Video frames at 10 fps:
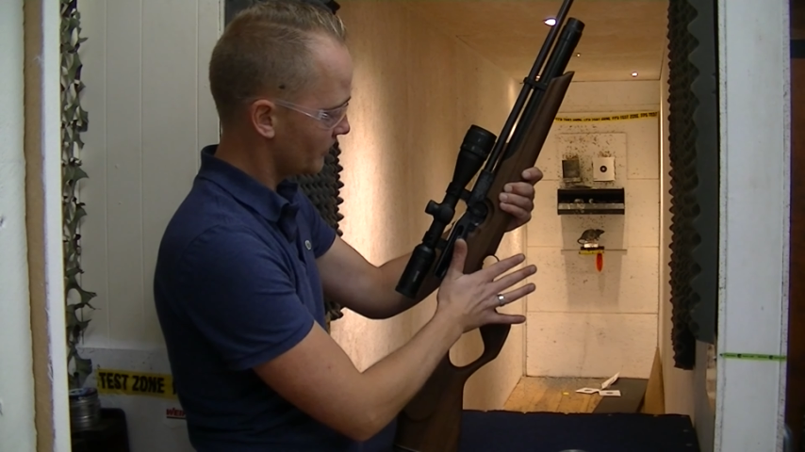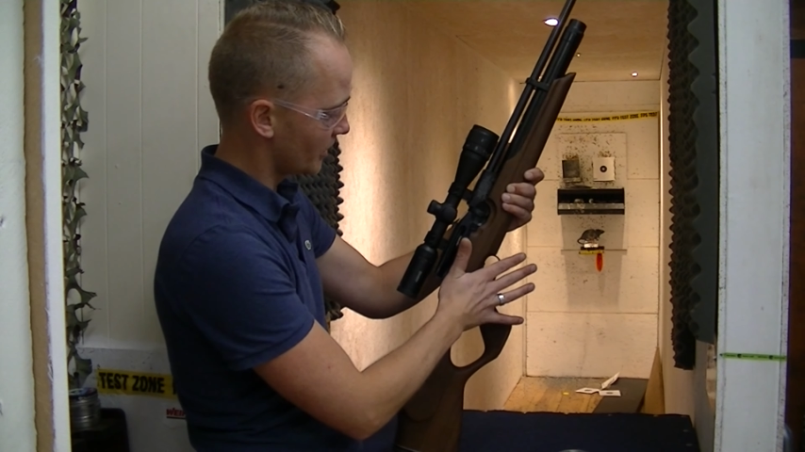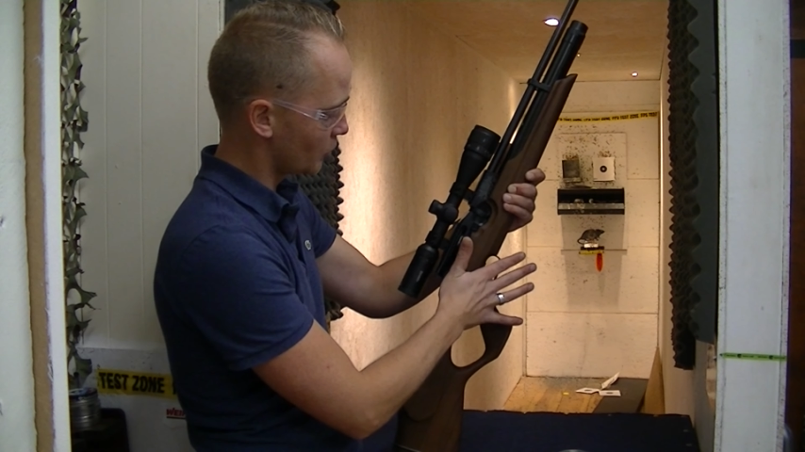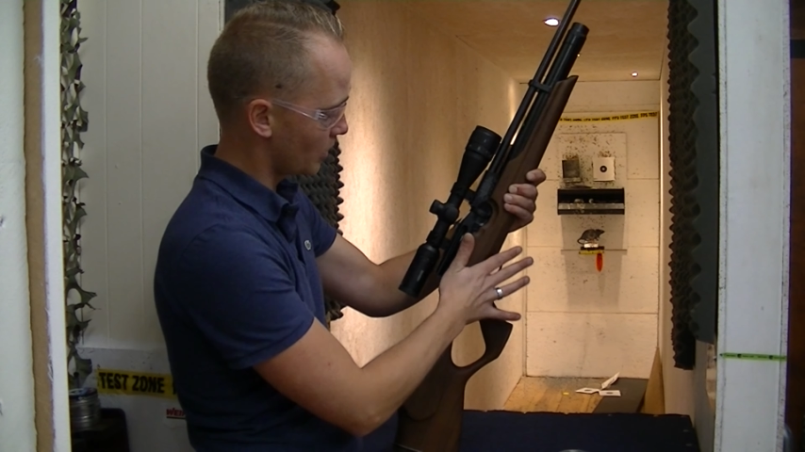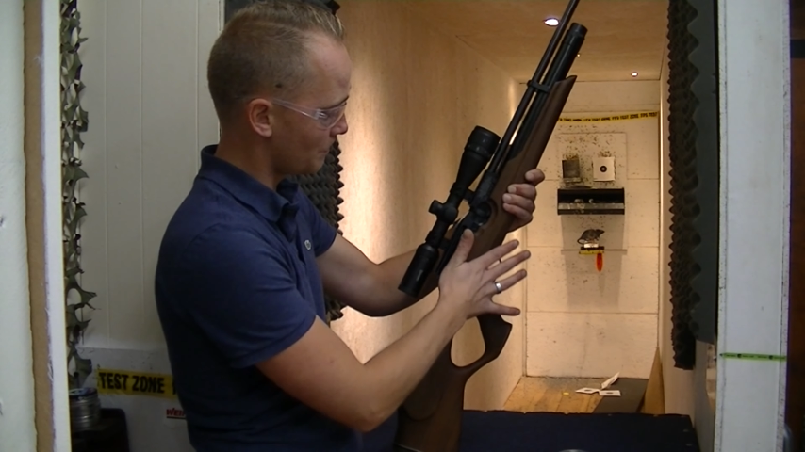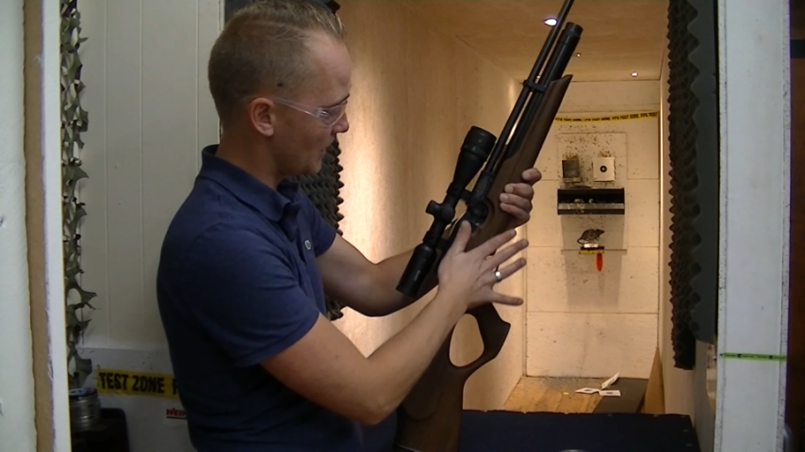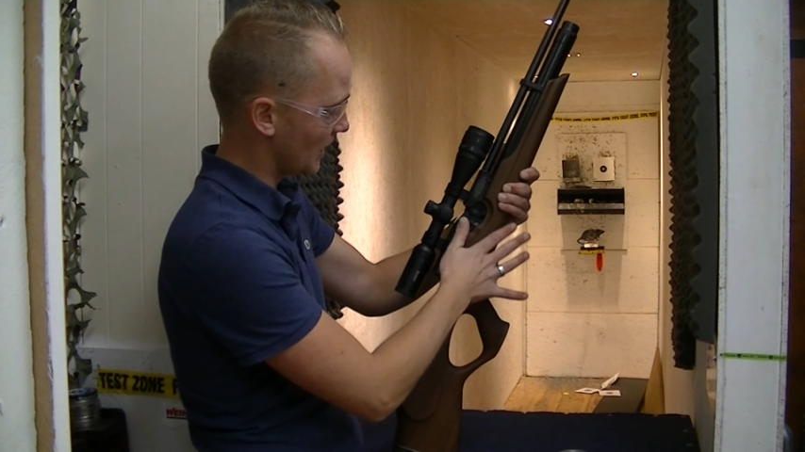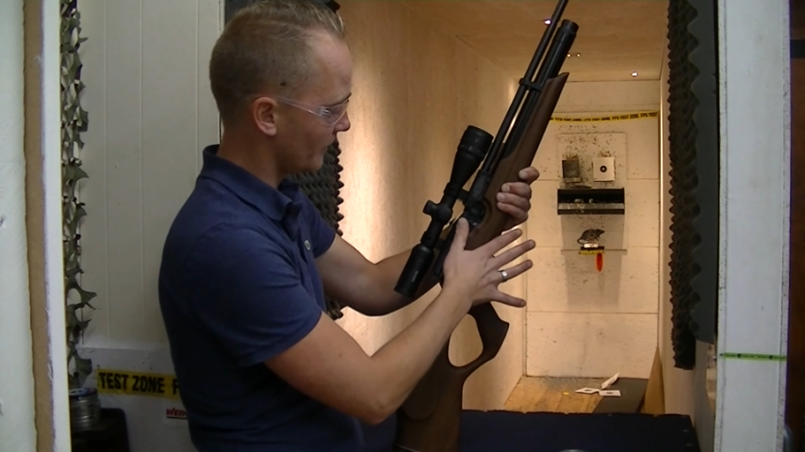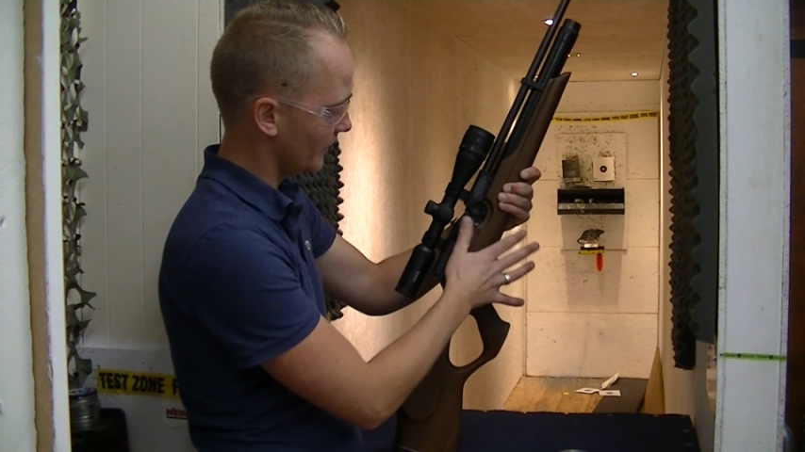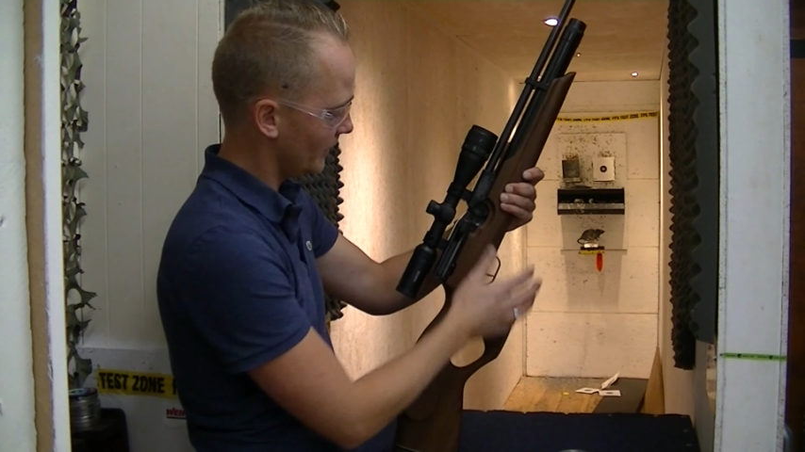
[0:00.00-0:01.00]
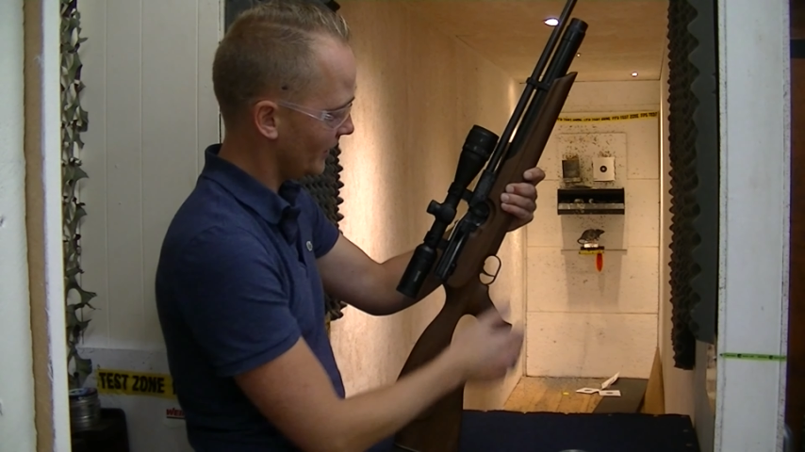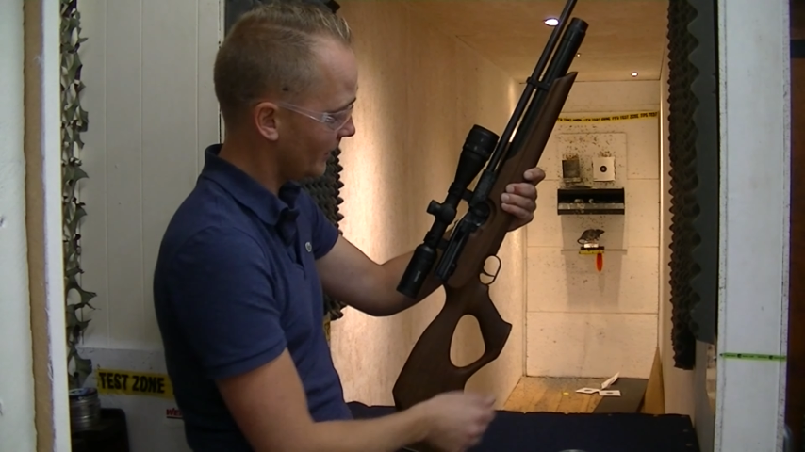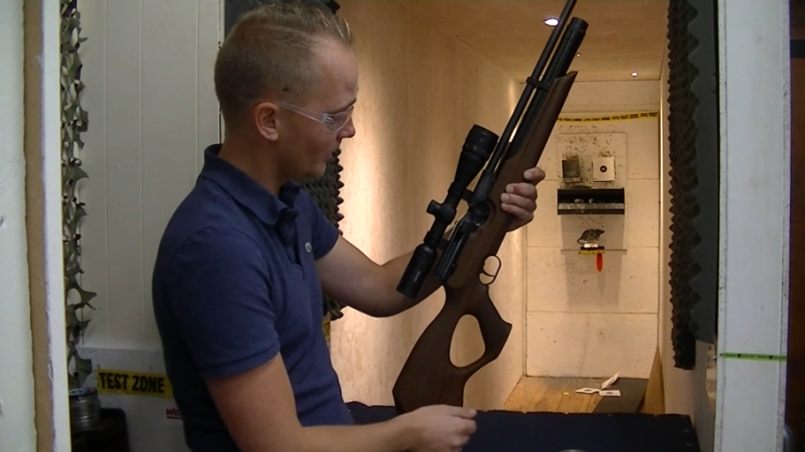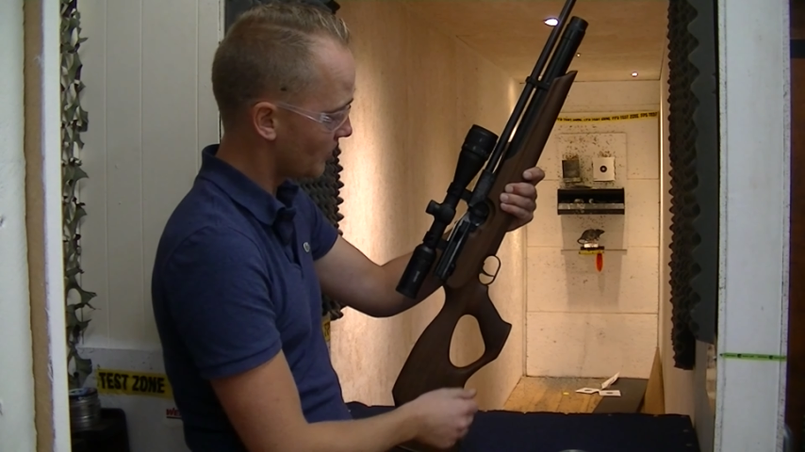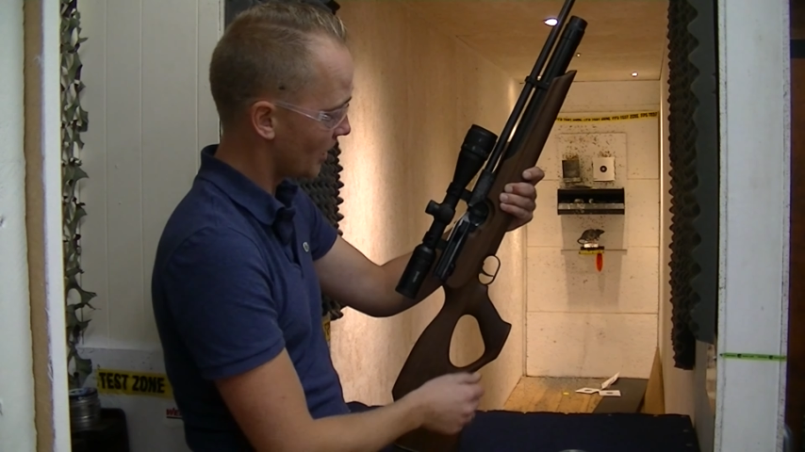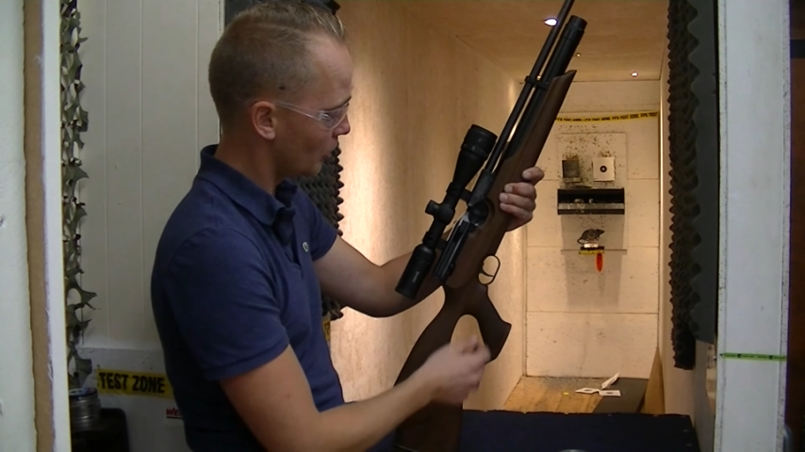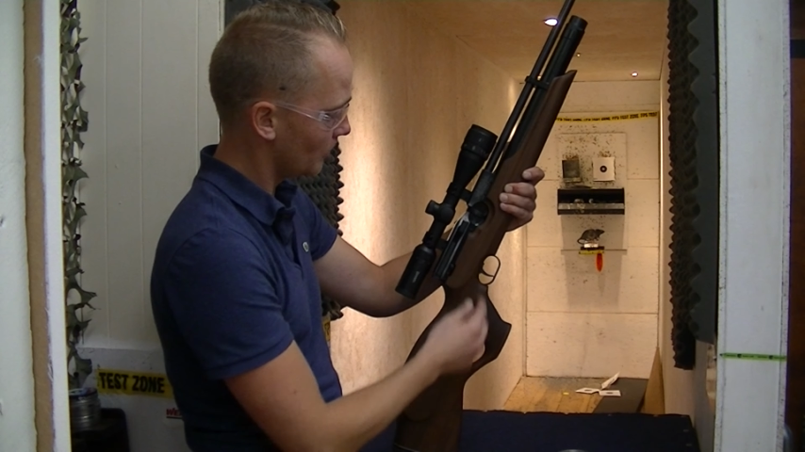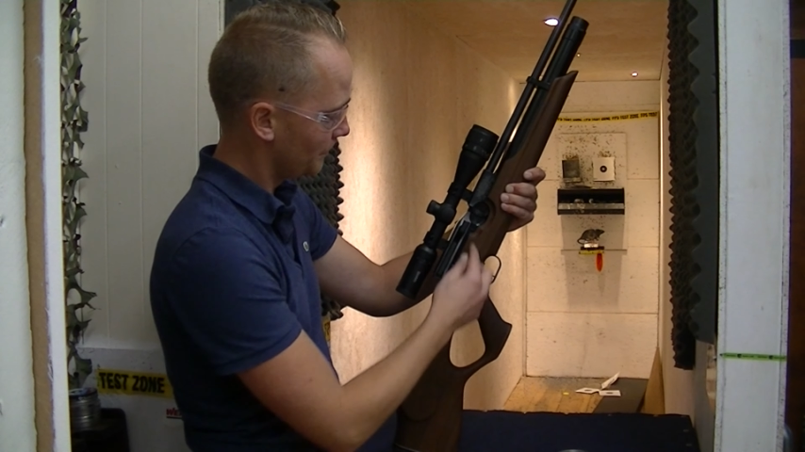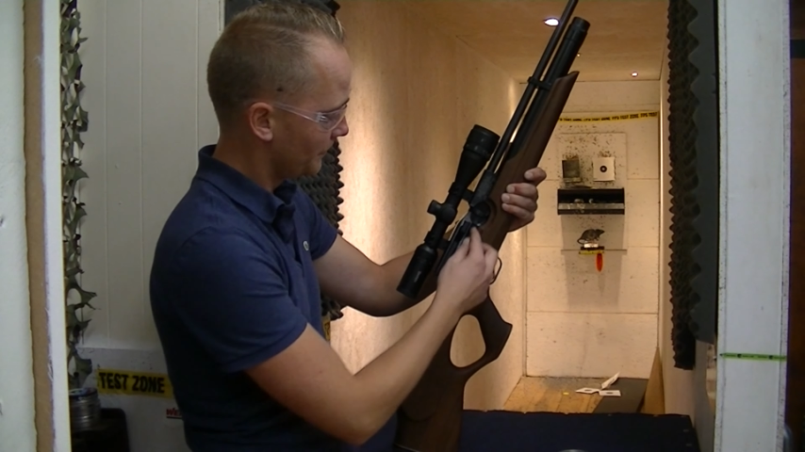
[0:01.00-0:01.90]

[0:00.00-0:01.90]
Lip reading: there's one pellet in the barrel.